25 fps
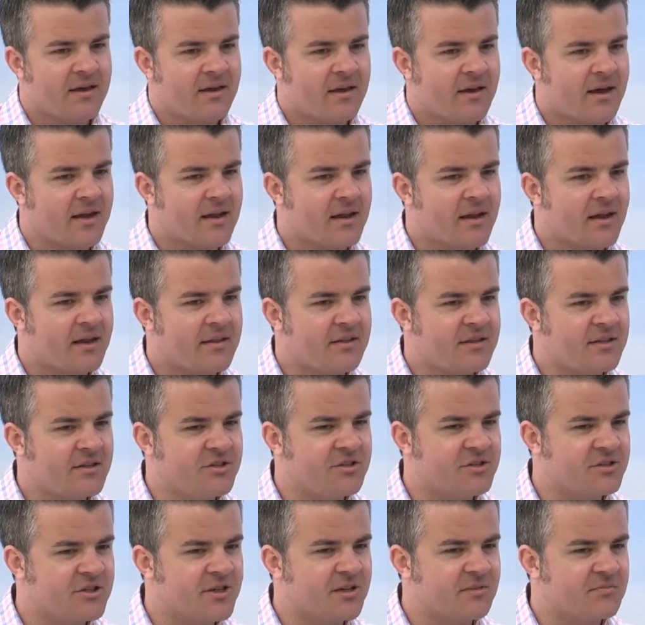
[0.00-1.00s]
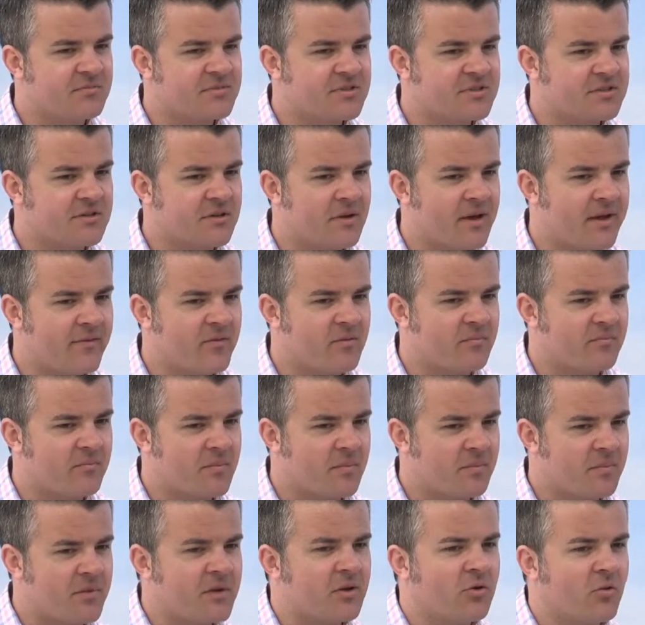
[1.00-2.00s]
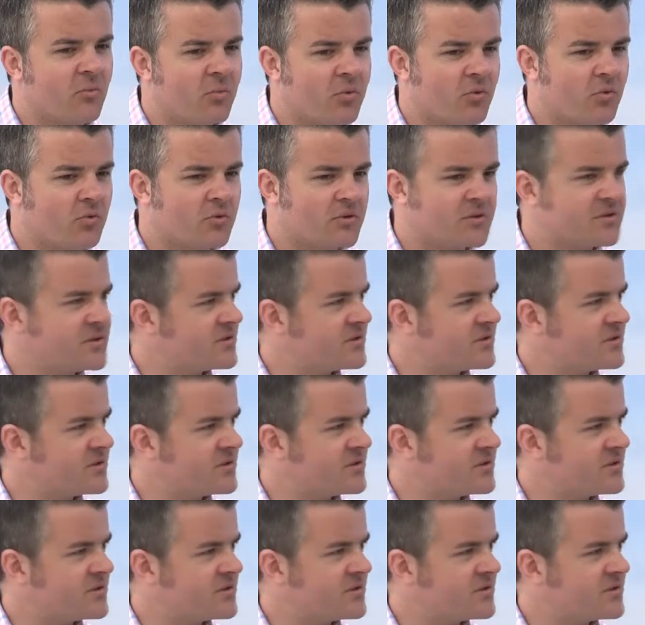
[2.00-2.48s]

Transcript: And these ships, having been on board,